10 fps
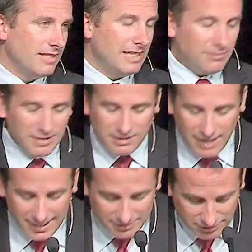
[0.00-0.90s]
giving
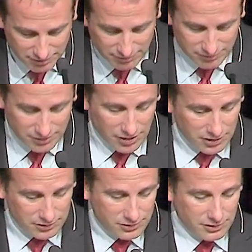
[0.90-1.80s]
light to those
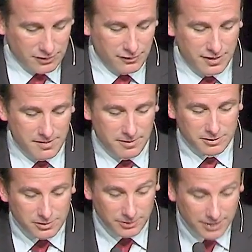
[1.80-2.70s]
who serve him,
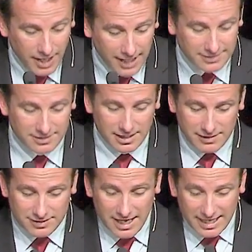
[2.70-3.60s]
those who are God's
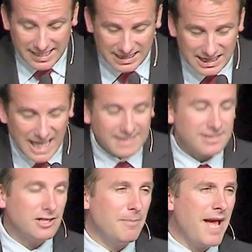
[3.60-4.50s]
slaves. He
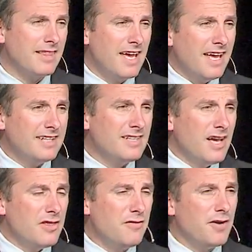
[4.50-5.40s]
lights their path. It's
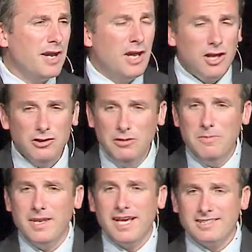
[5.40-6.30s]
the very
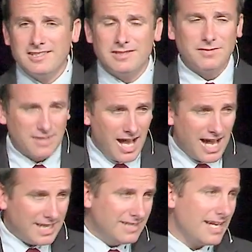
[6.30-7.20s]
luminescence of
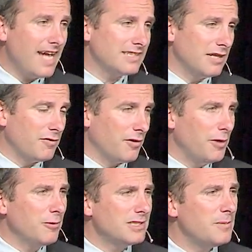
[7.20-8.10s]
God he's asking for.
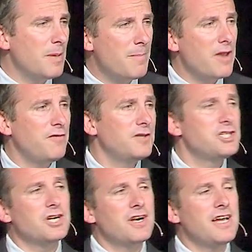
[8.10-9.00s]
He wants to be a
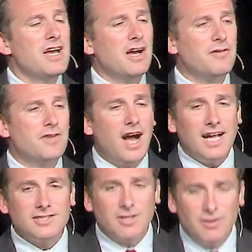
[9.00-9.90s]
beneficiary of
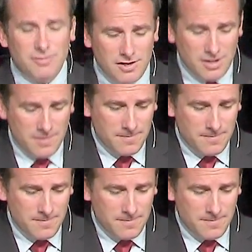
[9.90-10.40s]
God's own